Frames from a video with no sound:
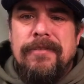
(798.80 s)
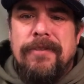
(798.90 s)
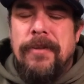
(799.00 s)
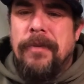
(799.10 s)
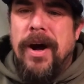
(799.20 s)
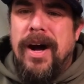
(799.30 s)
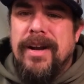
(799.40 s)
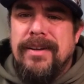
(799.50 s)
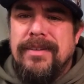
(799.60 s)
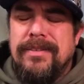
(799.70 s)
for the
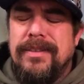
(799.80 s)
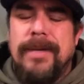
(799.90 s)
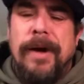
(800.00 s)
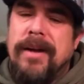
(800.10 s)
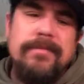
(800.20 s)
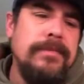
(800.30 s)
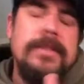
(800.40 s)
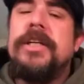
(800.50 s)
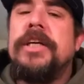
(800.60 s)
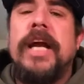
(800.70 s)
rod. Come on,
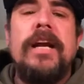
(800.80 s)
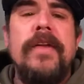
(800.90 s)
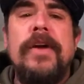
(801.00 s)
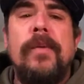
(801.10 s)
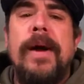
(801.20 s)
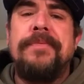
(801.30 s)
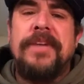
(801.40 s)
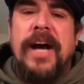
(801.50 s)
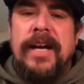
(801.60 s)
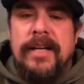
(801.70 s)
get on their
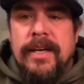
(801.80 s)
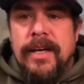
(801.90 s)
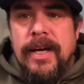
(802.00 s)
website